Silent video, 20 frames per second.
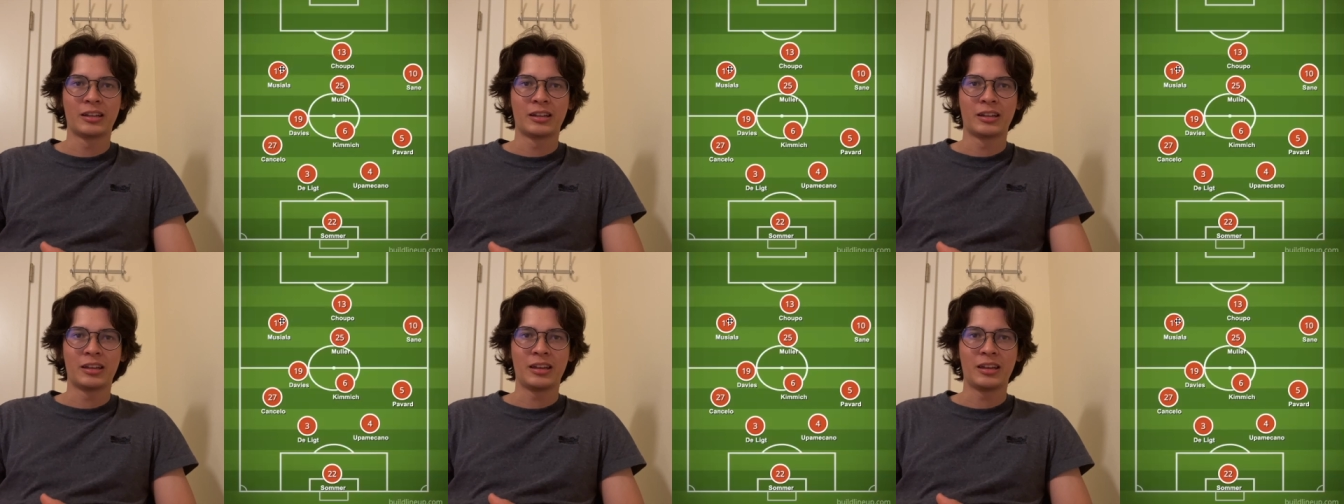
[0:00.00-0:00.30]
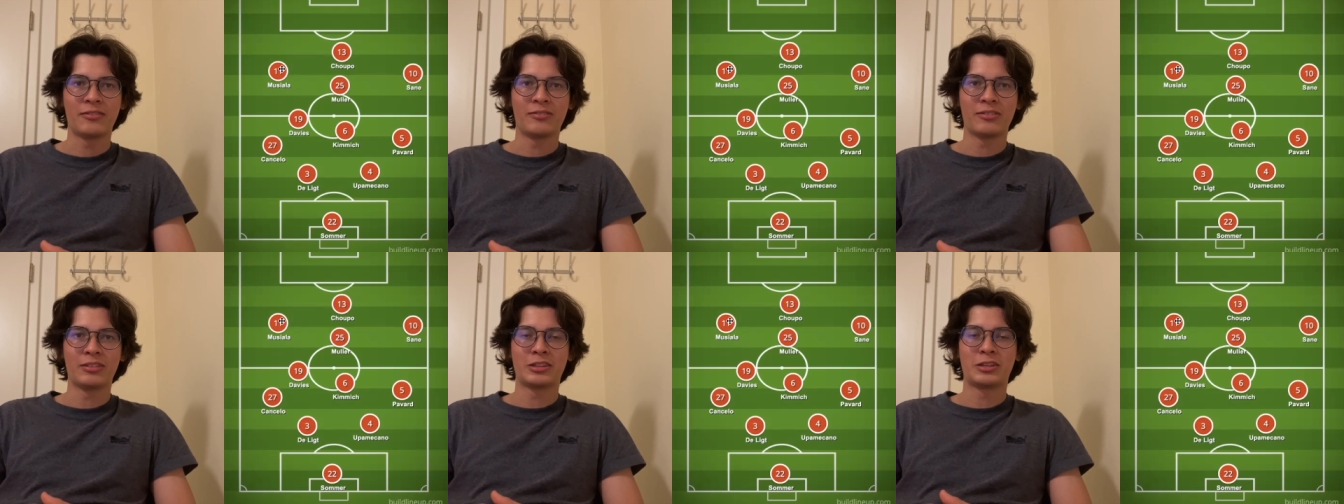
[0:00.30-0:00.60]

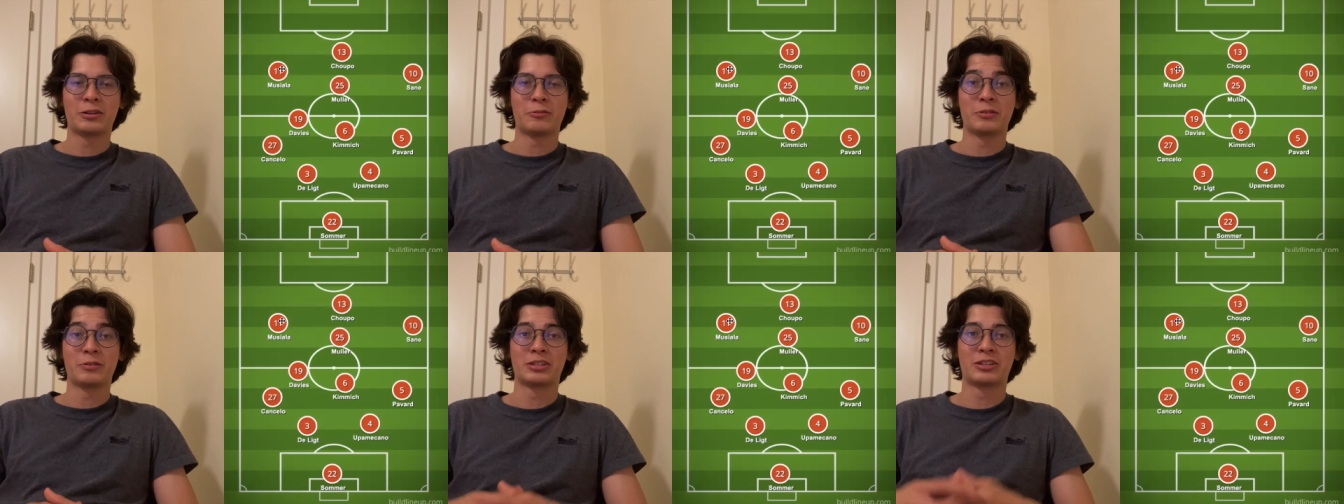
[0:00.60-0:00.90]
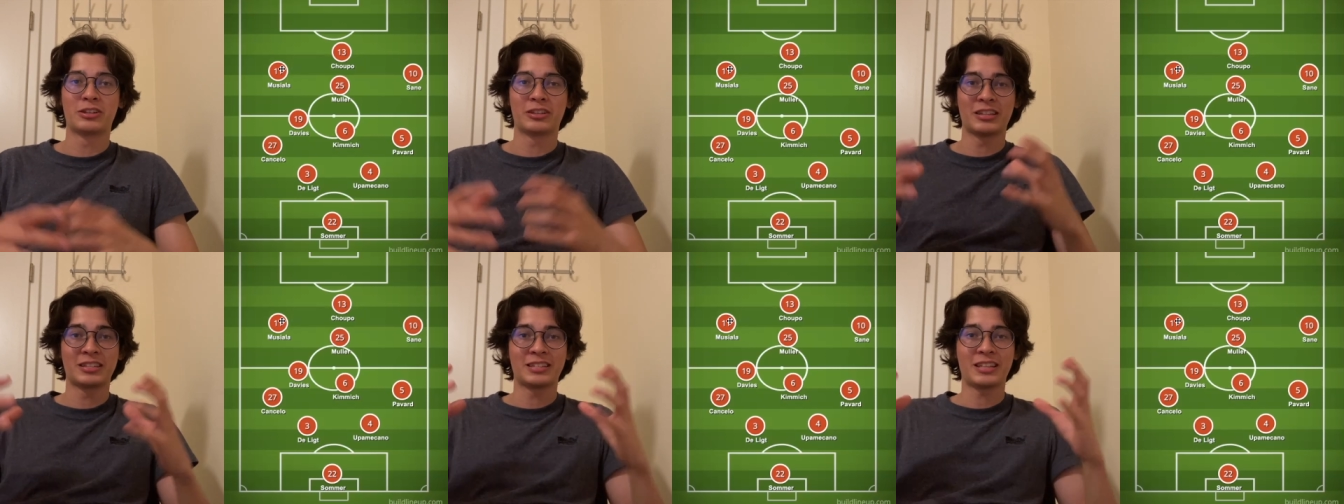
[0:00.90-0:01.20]
even to as
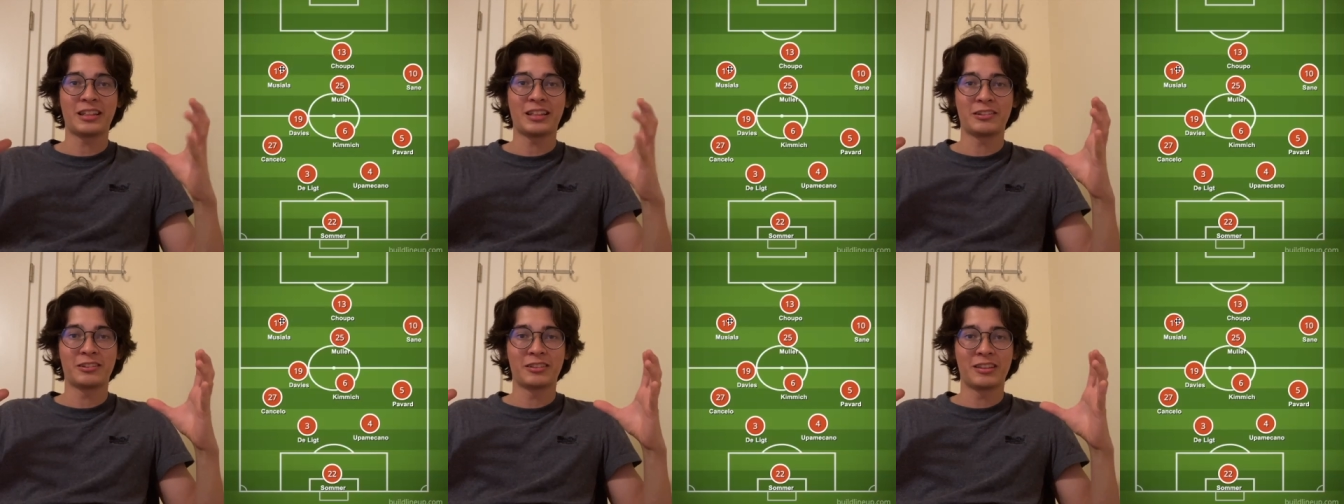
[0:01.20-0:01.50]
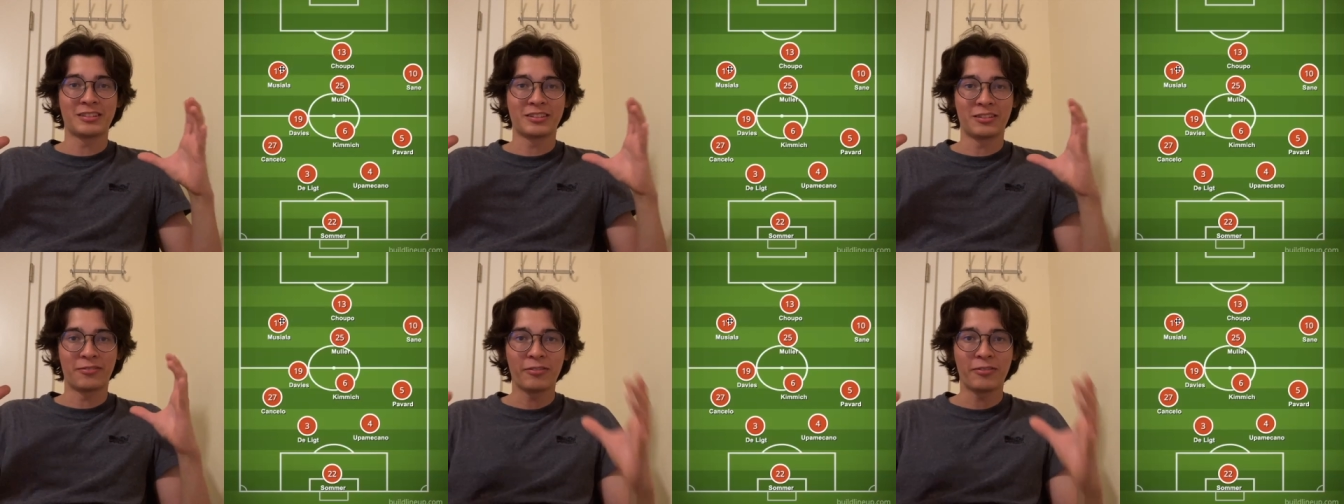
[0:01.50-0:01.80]
good a standard
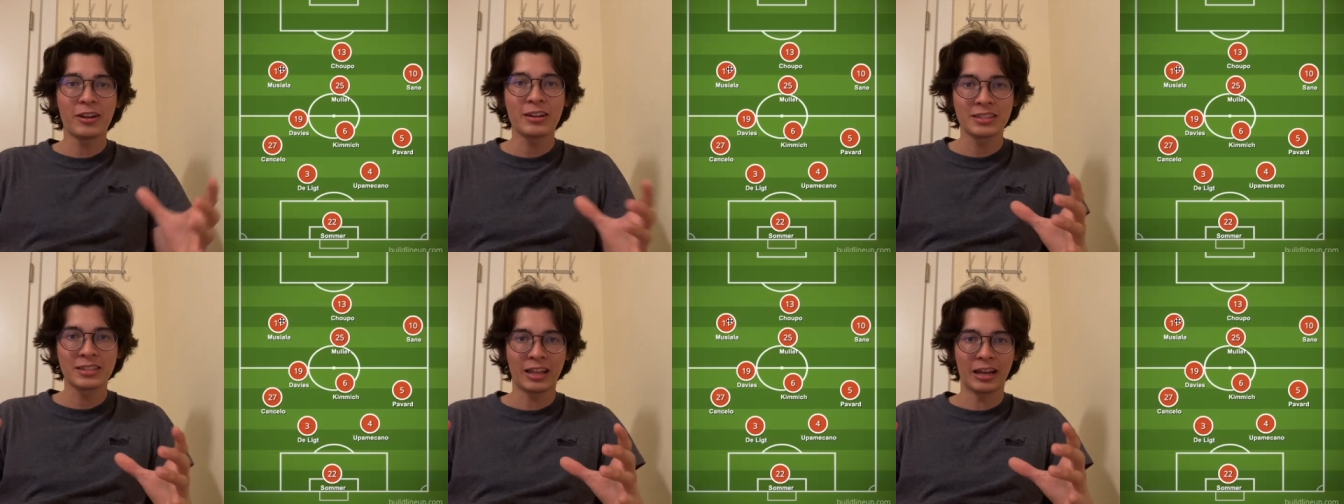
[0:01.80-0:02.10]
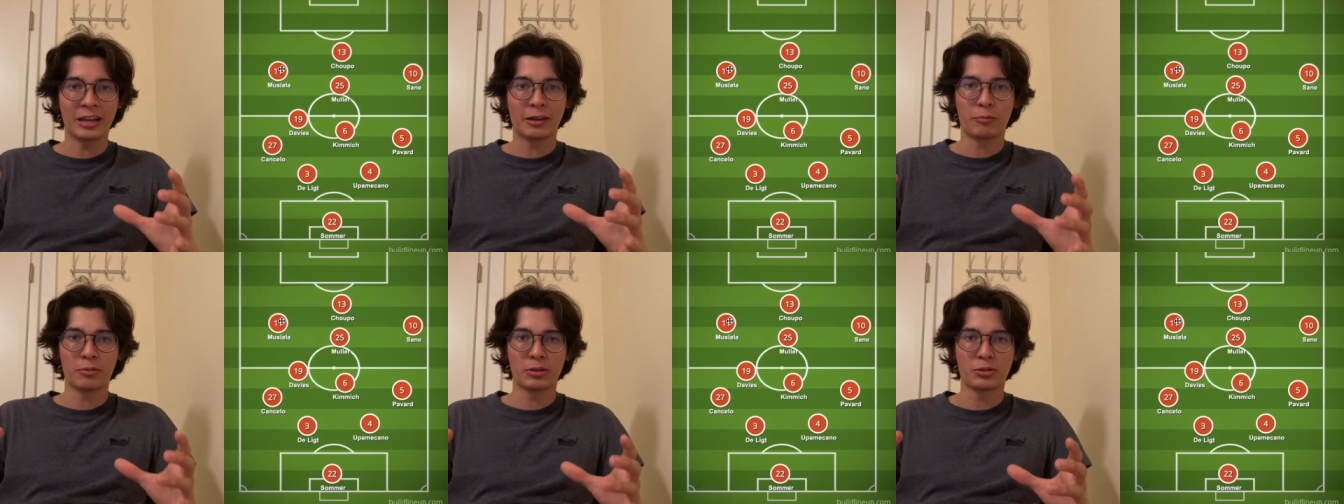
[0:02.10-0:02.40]
as the first
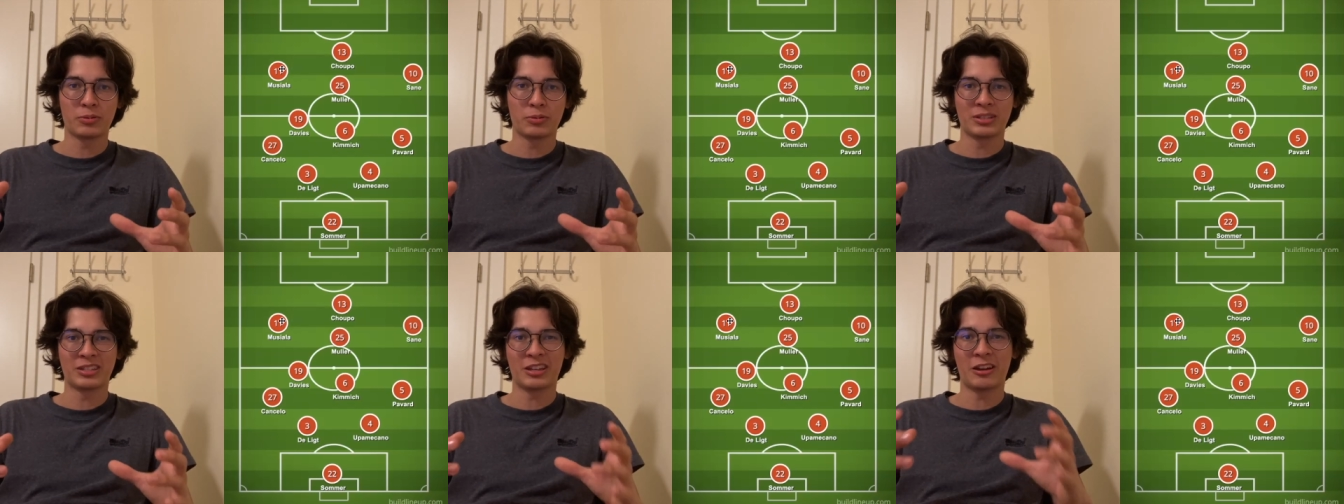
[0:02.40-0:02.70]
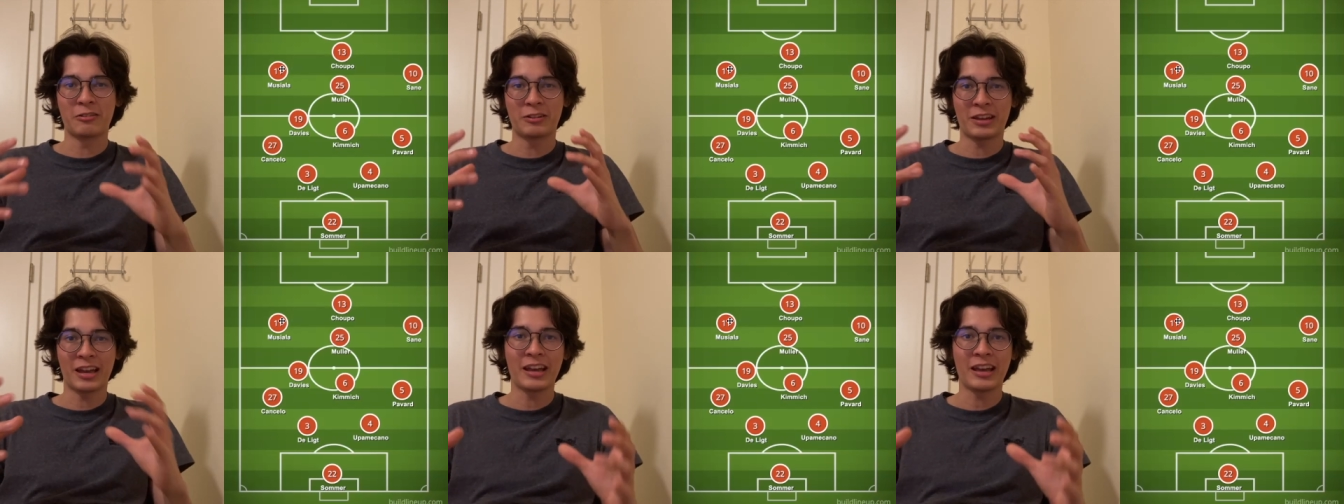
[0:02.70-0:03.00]
leg, which was
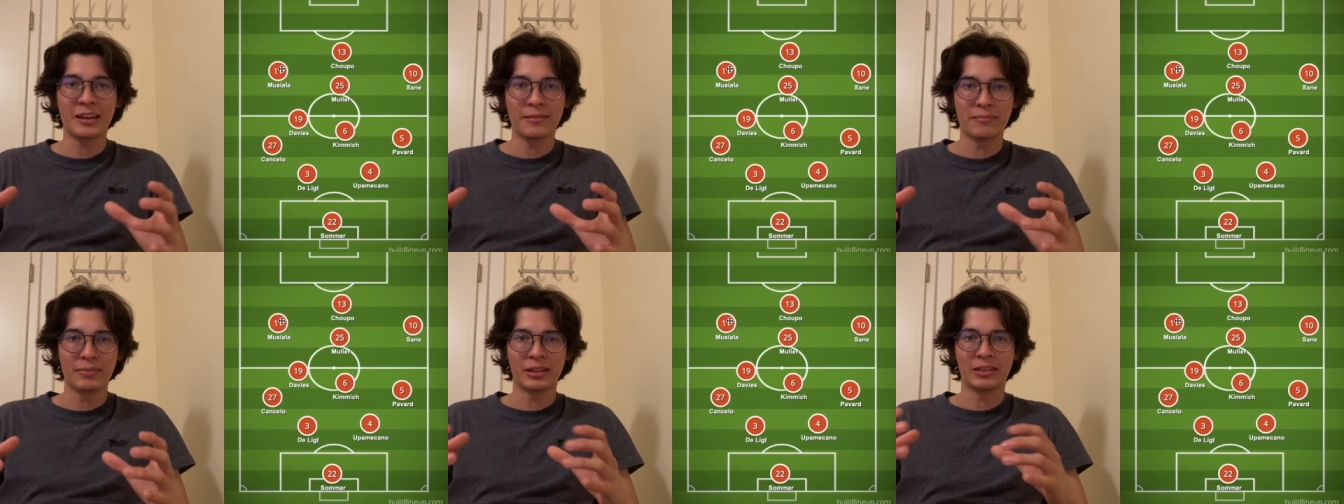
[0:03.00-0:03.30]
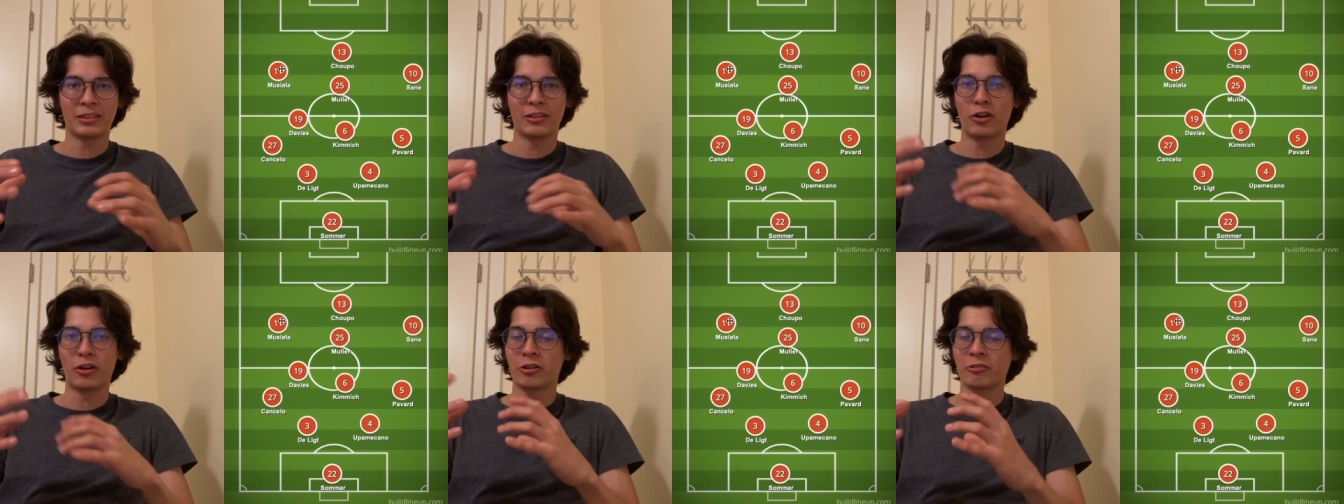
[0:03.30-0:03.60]
okay
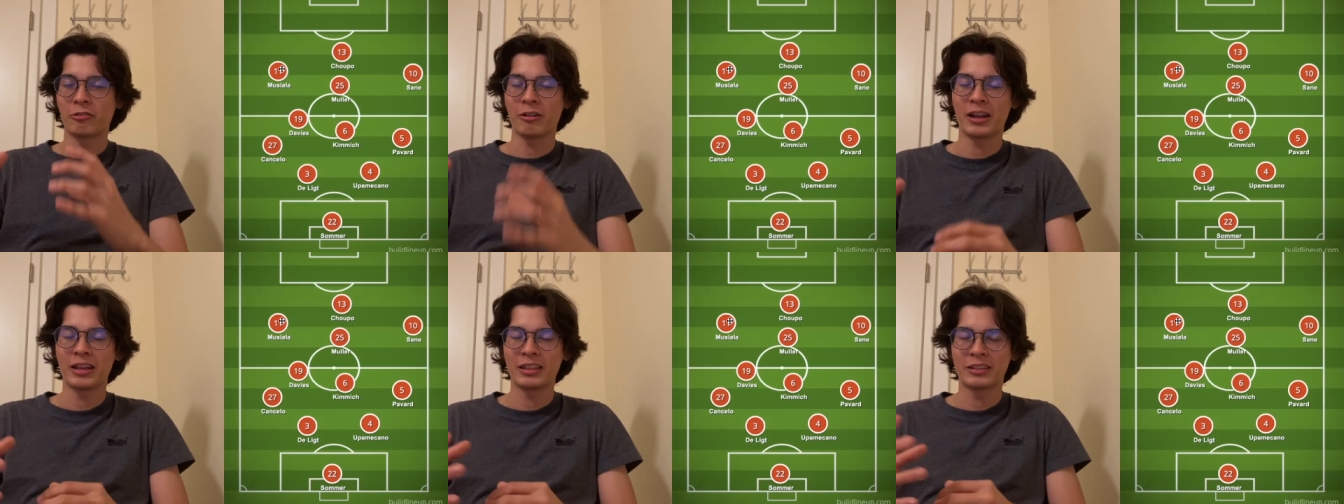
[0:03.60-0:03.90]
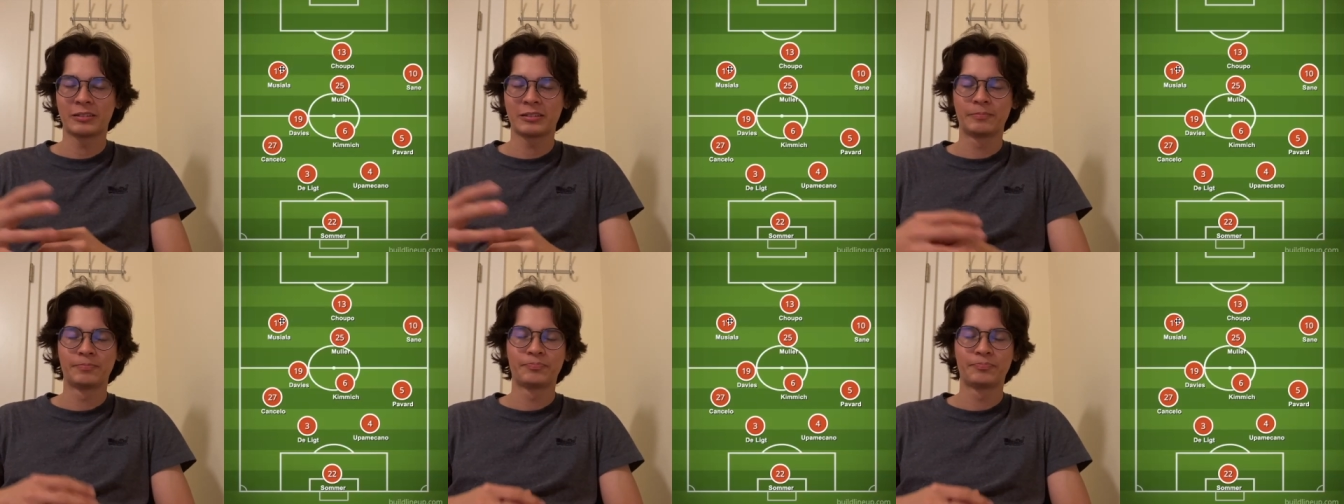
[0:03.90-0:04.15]
but not great.